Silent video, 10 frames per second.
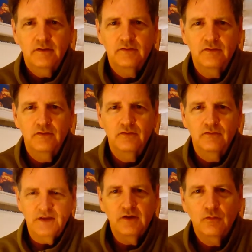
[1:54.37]

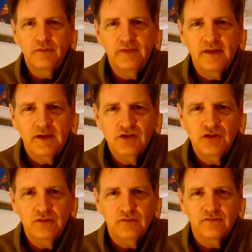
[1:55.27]
to deal with the
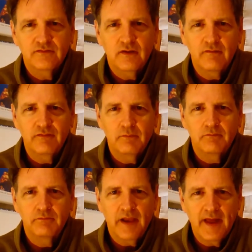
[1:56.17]
issues of the
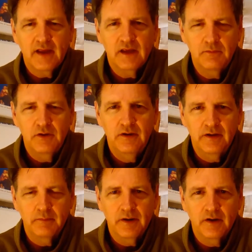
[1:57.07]
black
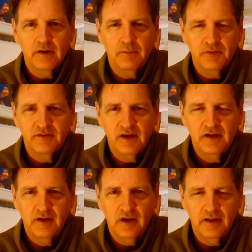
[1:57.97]
community in America,
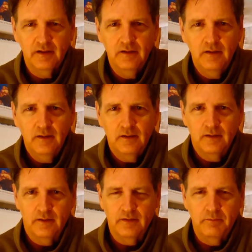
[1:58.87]
particularly
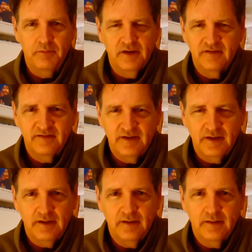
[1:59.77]
the big
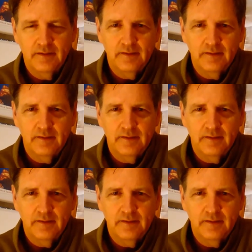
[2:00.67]
city